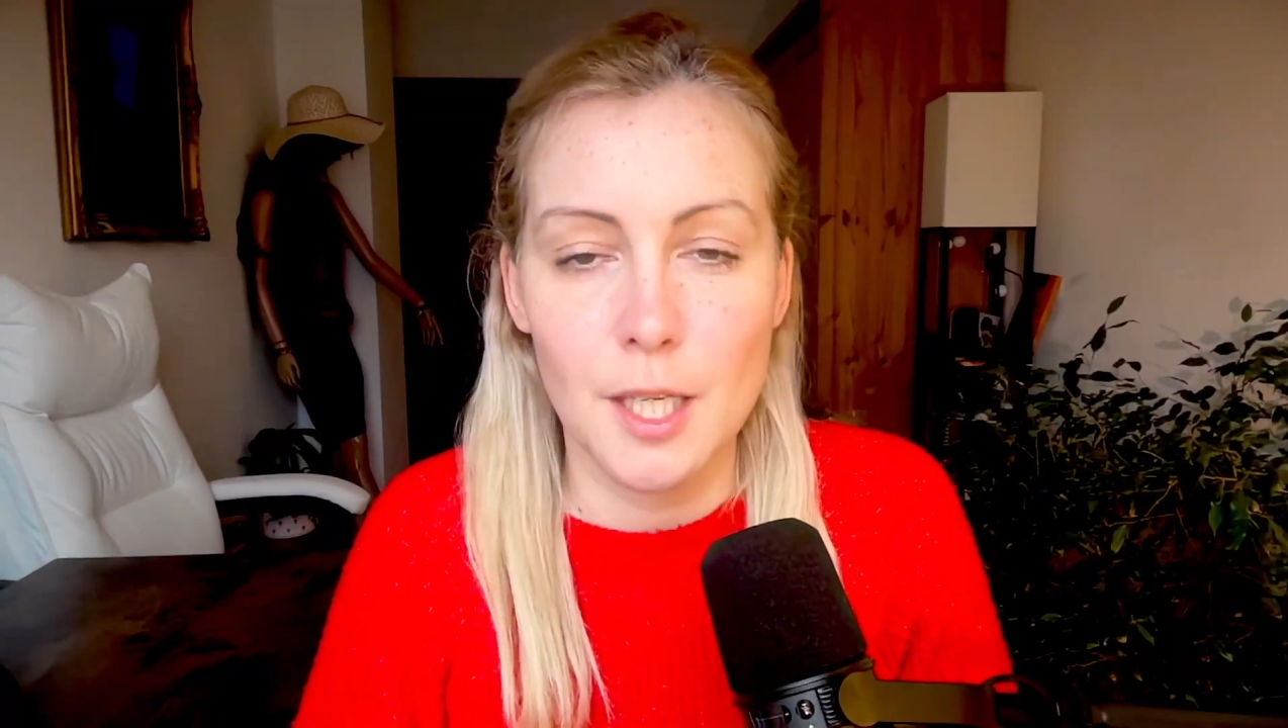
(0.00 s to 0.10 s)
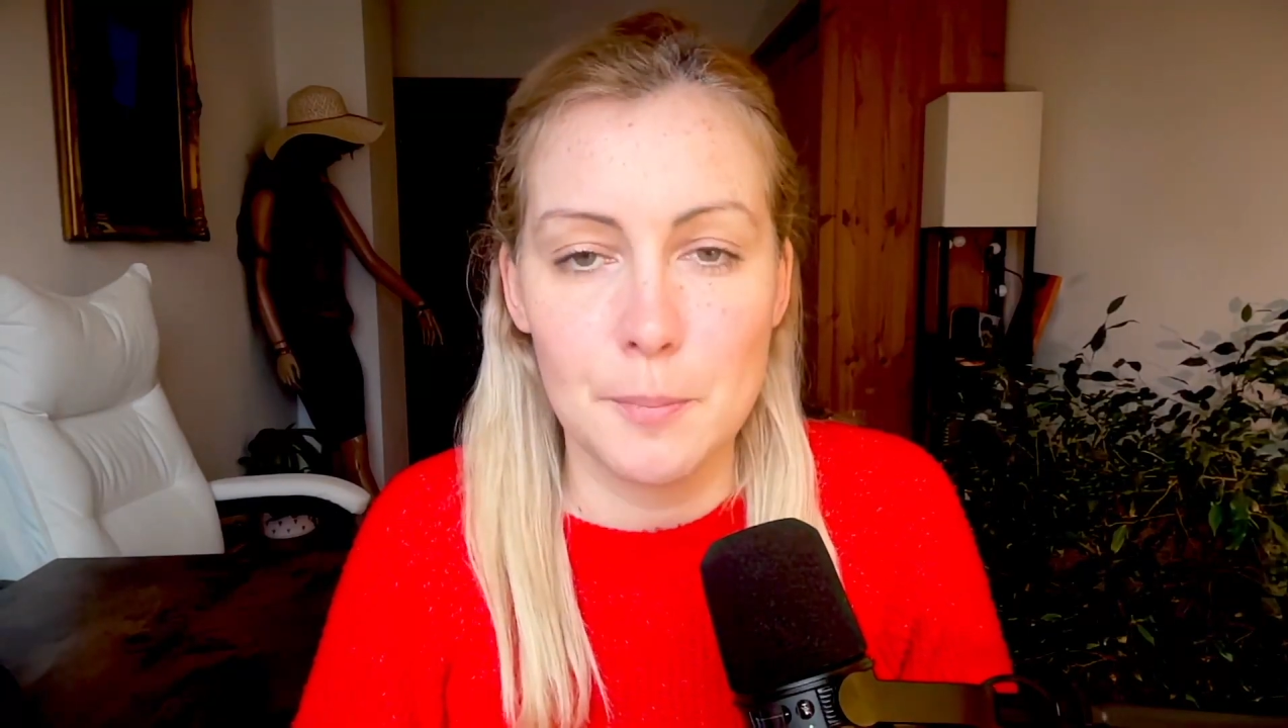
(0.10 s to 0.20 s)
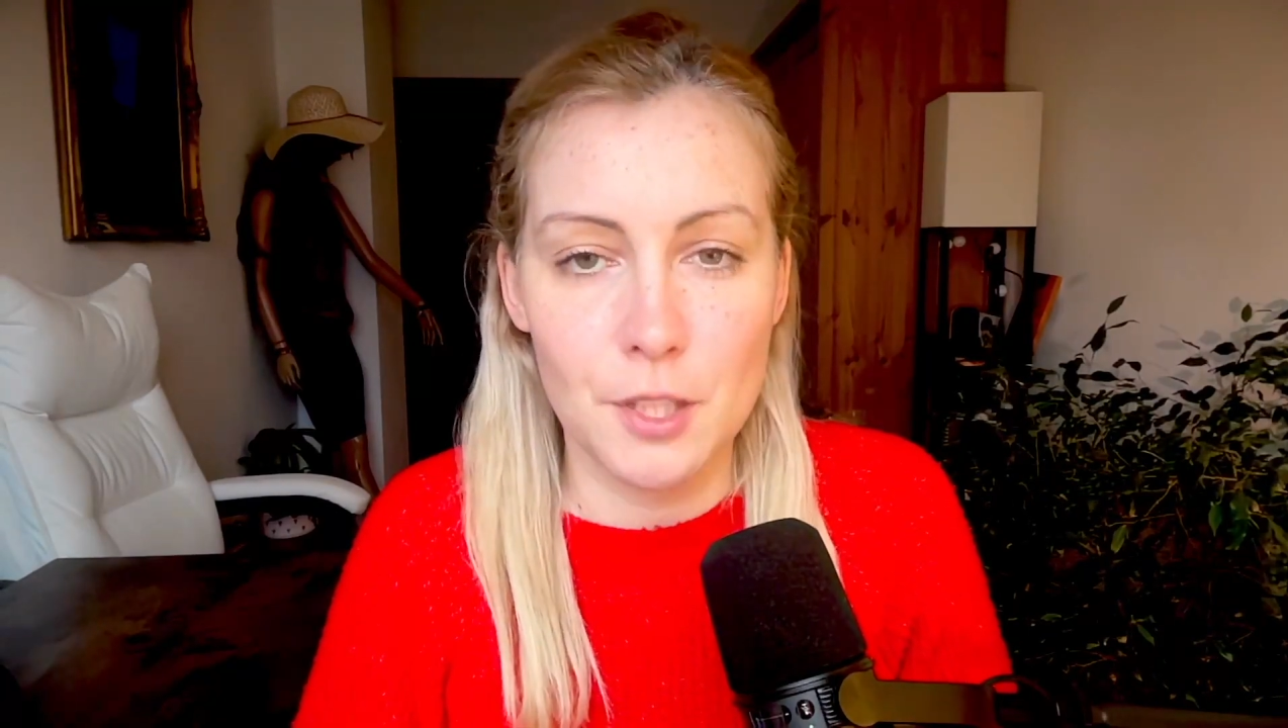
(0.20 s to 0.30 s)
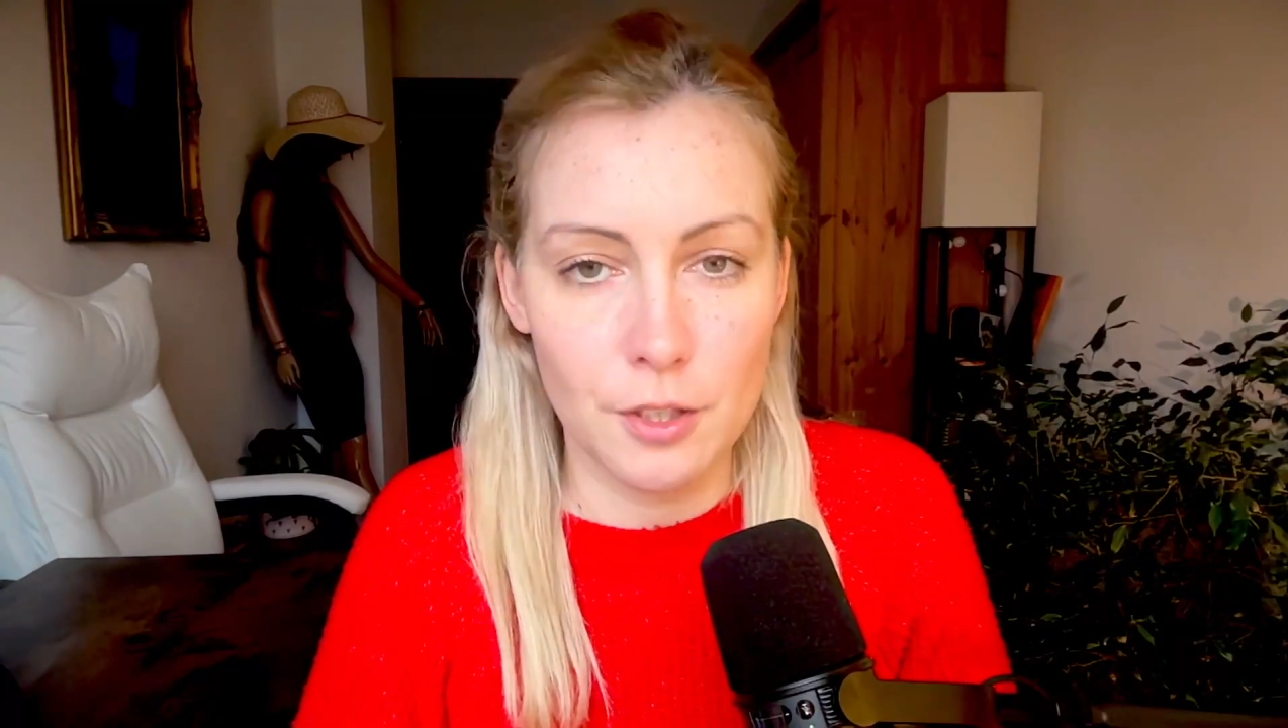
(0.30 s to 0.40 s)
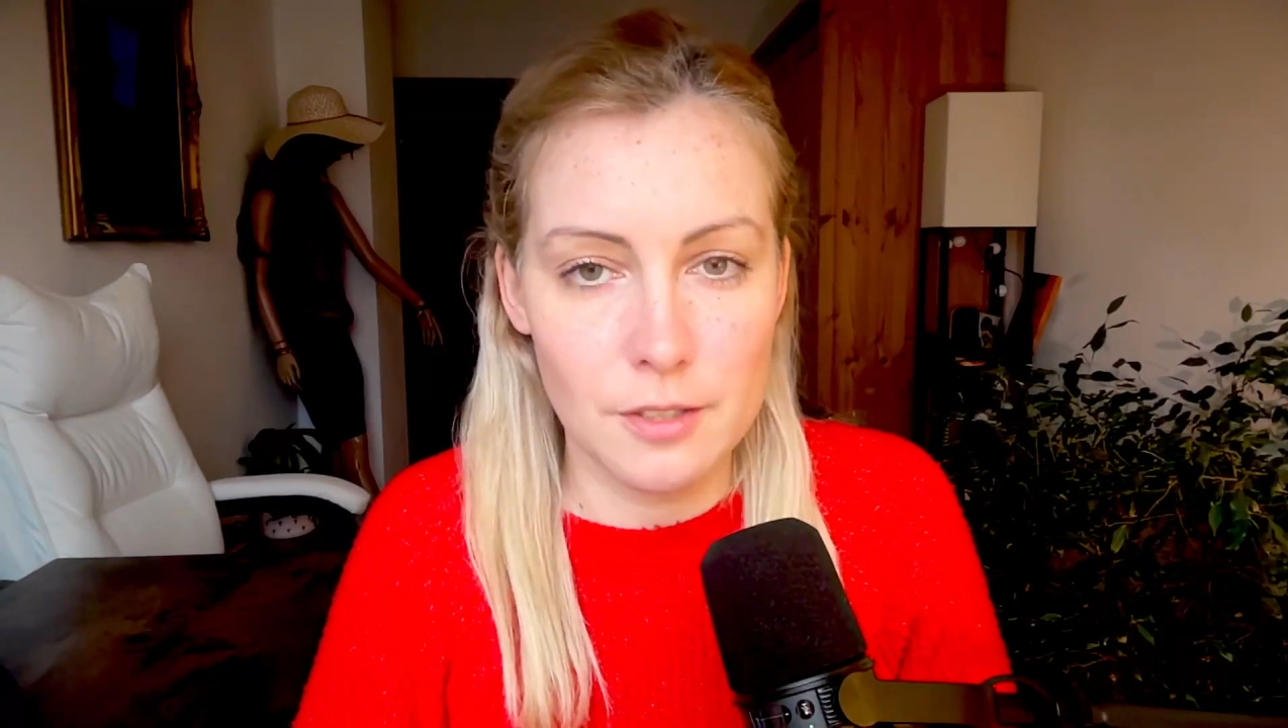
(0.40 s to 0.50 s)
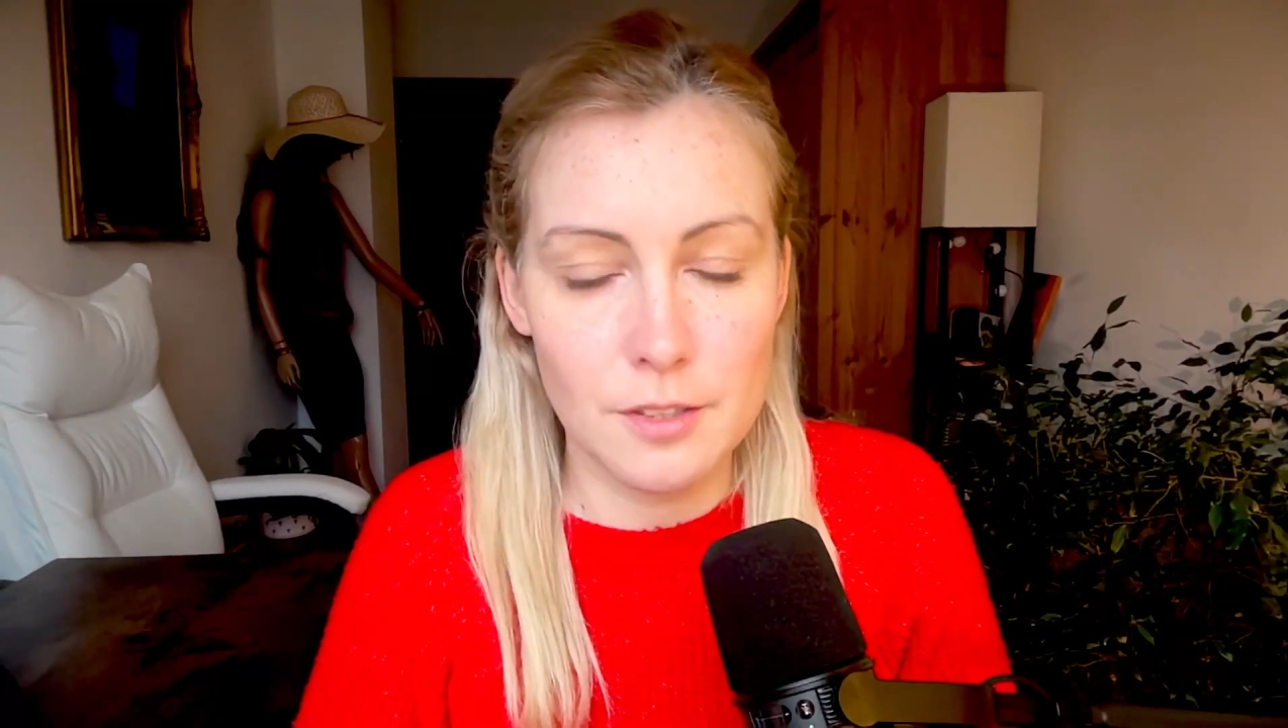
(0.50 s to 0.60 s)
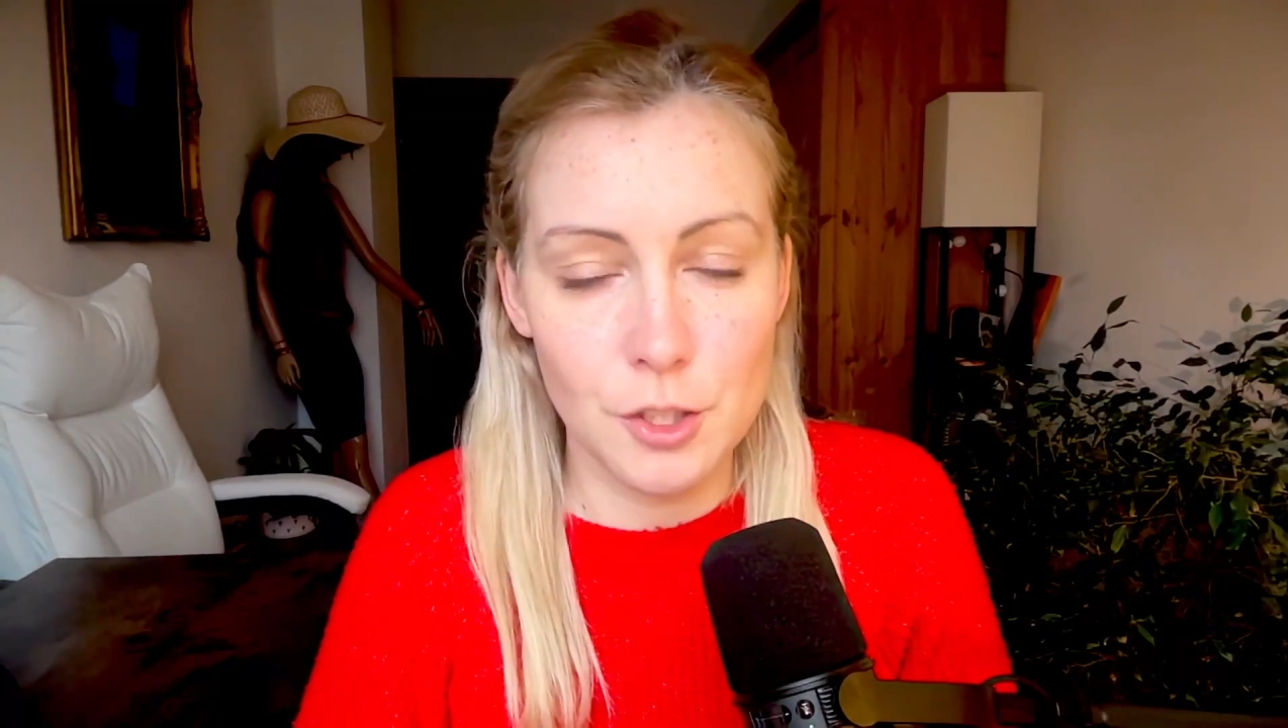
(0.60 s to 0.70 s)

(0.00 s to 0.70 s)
because